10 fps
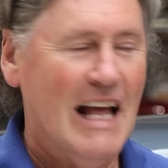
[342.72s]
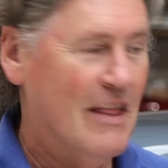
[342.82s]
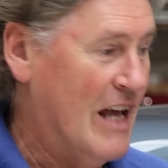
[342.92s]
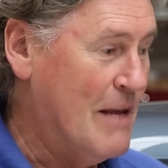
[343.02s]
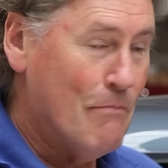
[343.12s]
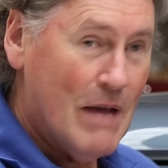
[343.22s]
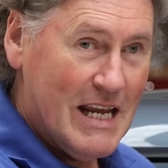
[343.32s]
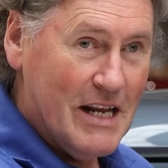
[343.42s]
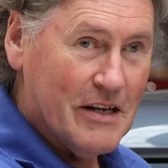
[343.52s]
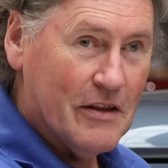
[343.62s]
They
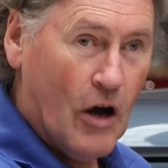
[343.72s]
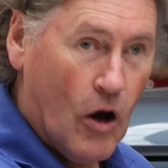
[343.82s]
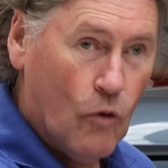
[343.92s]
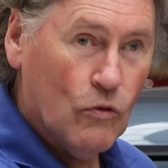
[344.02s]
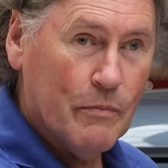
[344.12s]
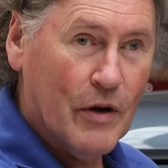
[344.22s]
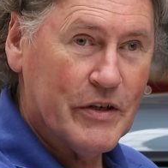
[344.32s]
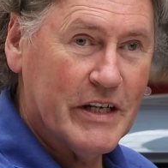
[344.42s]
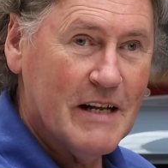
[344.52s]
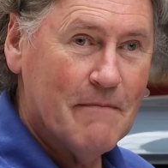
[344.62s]
made the whole
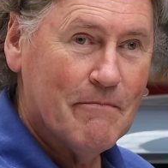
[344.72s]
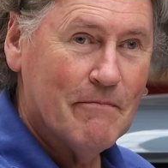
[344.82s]
body,